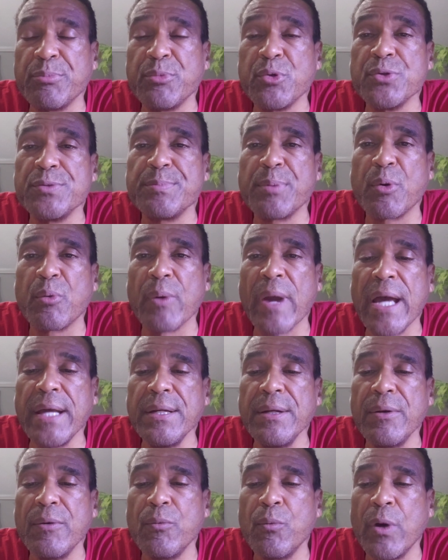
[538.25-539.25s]
Bruce Peret,
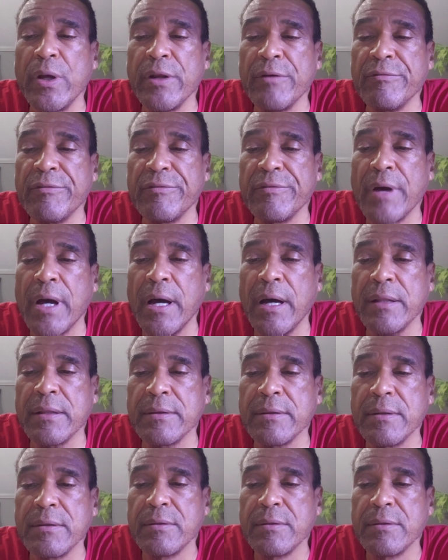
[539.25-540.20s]
one of uh,